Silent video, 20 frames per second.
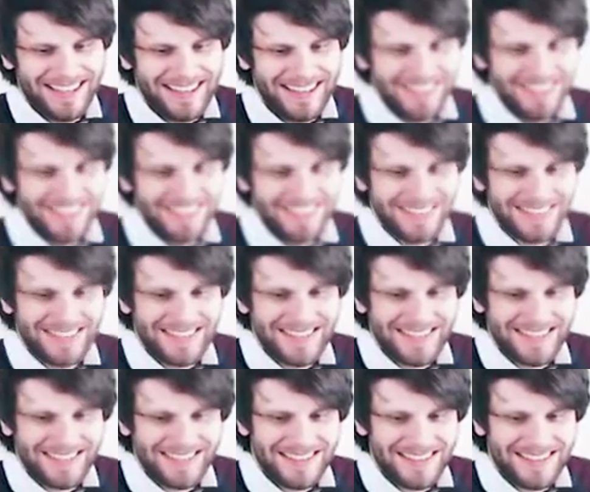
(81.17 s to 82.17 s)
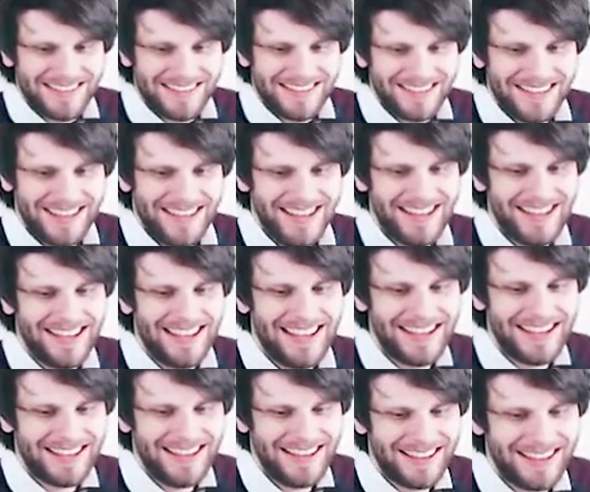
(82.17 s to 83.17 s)

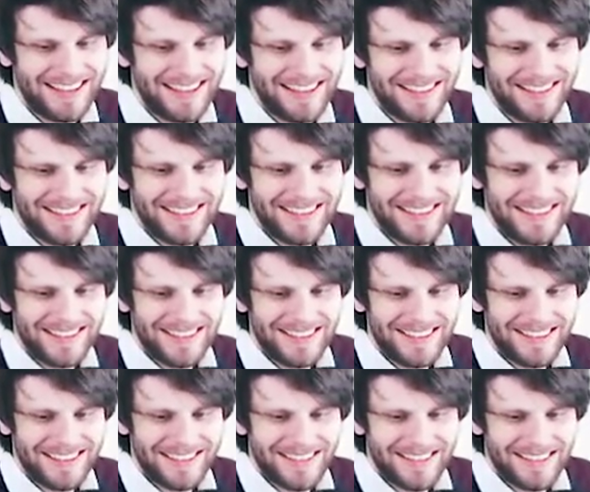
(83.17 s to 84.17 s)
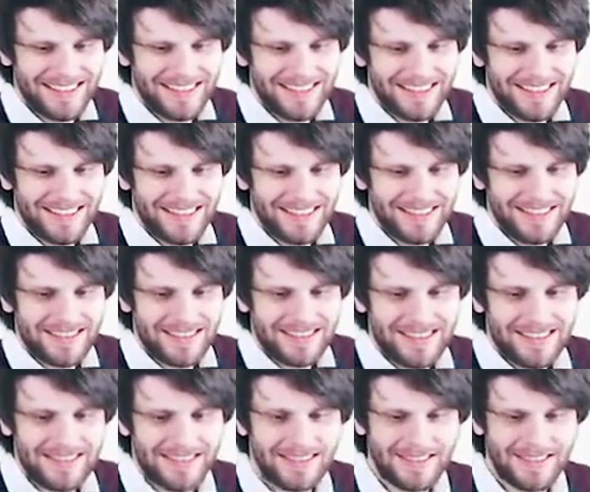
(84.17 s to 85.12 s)
(not speaking)